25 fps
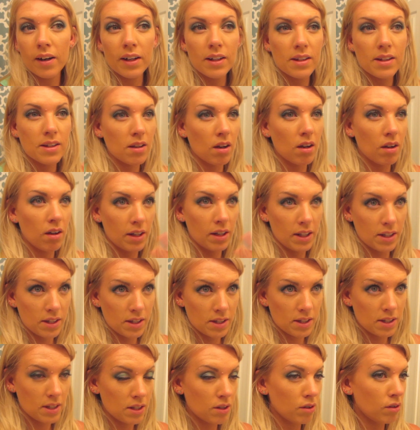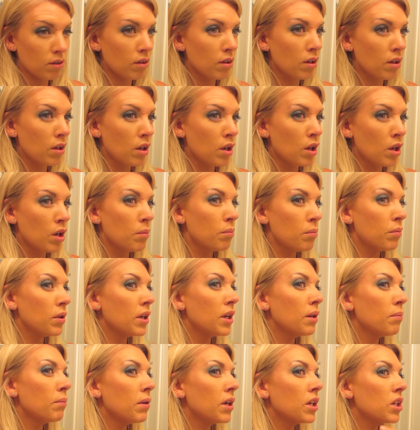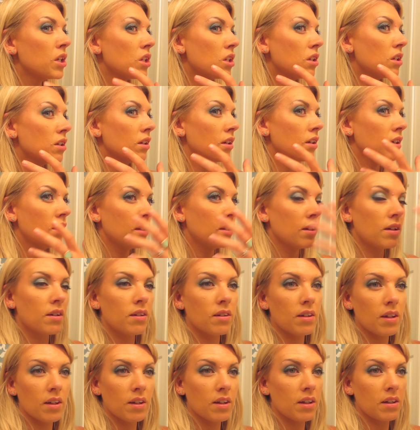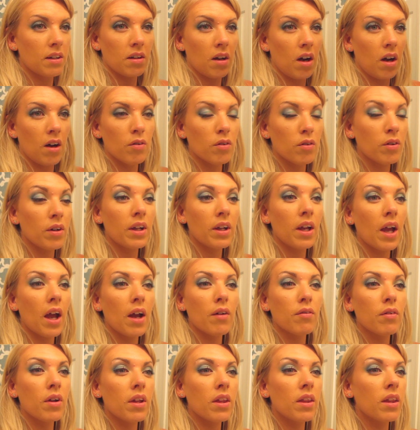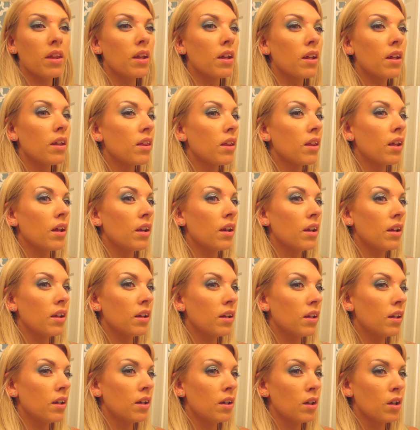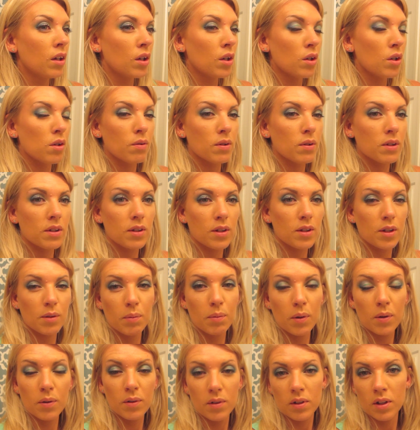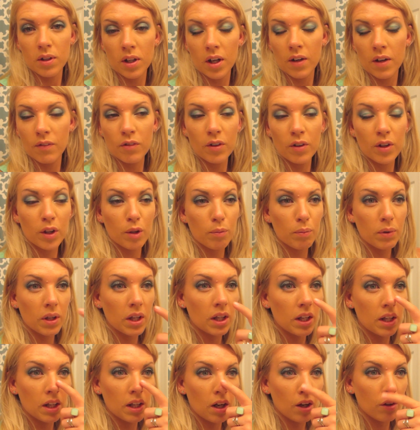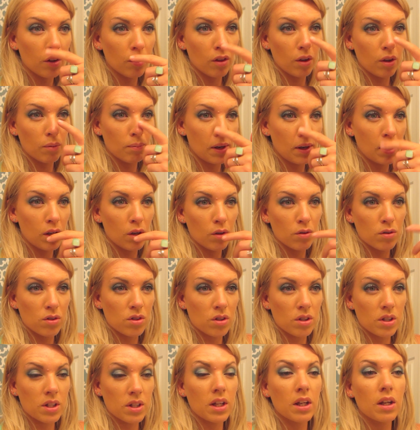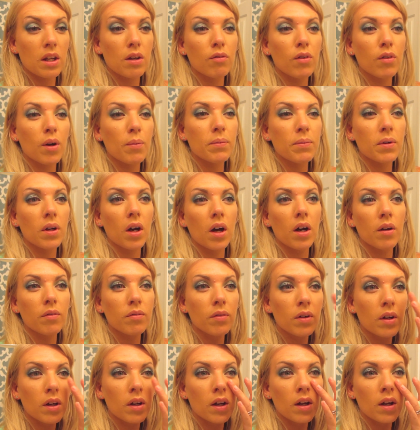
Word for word: It's, it's still pretty much covering everything that it was supposed to cover in the beginning other than my nose just getting rubbed off.